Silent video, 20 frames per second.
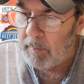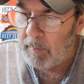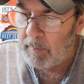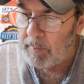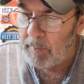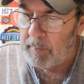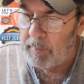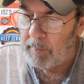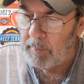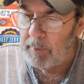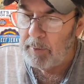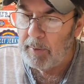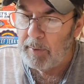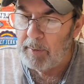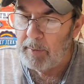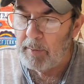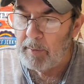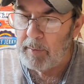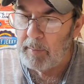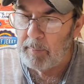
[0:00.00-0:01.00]
This is
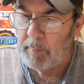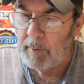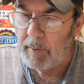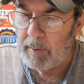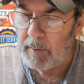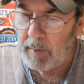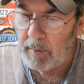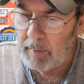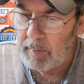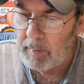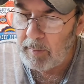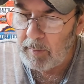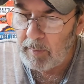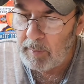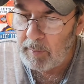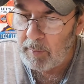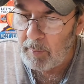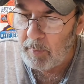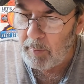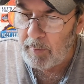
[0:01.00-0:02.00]
Jesus speaking.
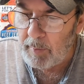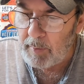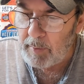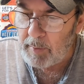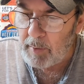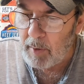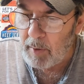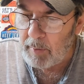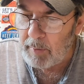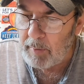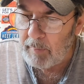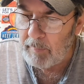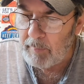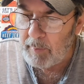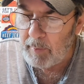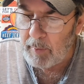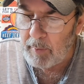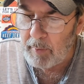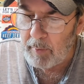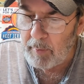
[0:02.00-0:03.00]
You are the salt of
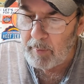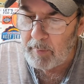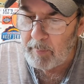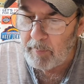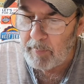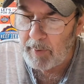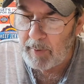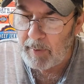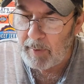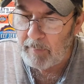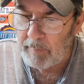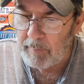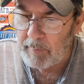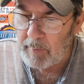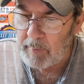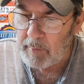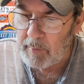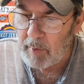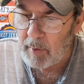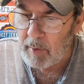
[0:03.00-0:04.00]
the earth, but if
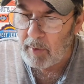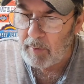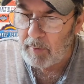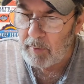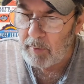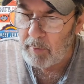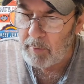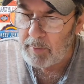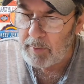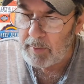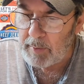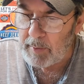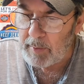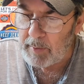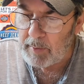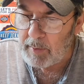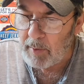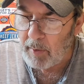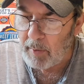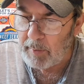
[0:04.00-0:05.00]
the salt loses
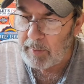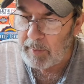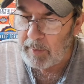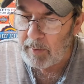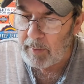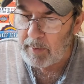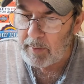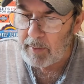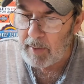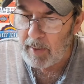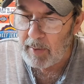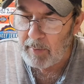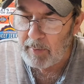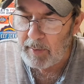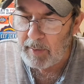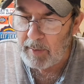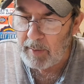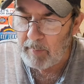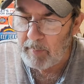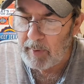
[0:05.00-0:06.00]
its saltiness, how
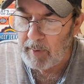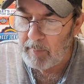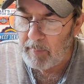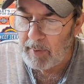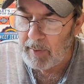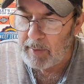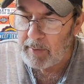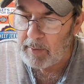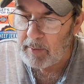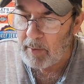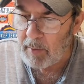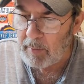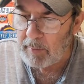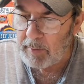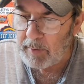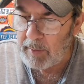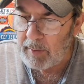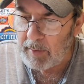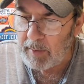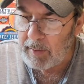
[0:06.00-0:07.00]
can it be made
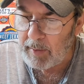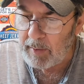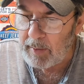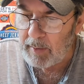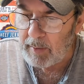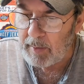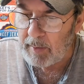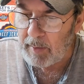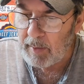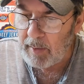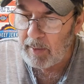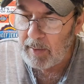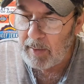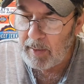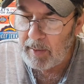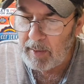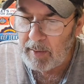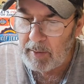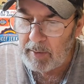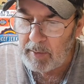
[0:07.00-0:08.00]
salty again?
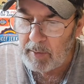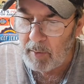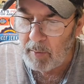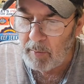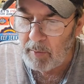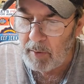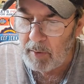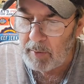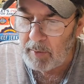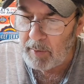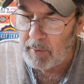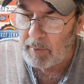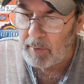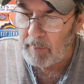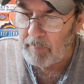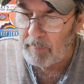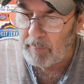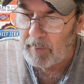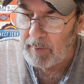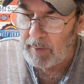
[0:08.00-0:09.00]
It is no longer
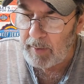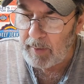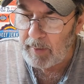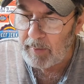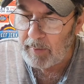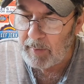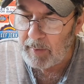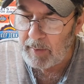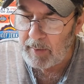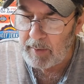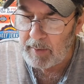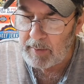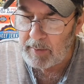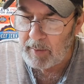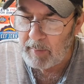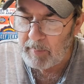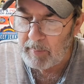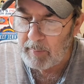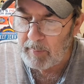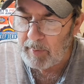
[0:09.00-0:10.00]
good for anything
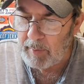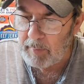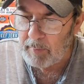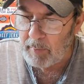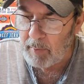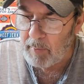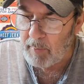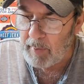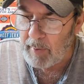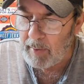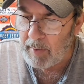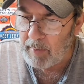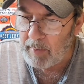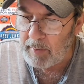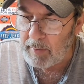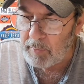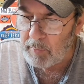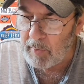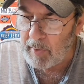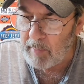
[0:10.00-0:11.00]
except to be thrown out
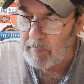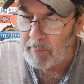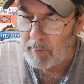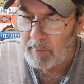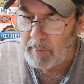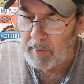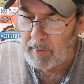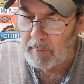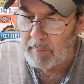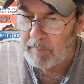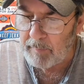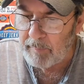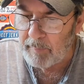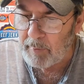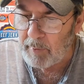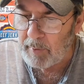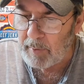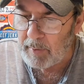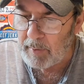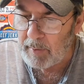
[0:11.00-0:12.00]
and trampled
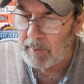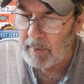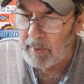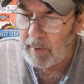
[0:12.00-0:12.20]
underfoot.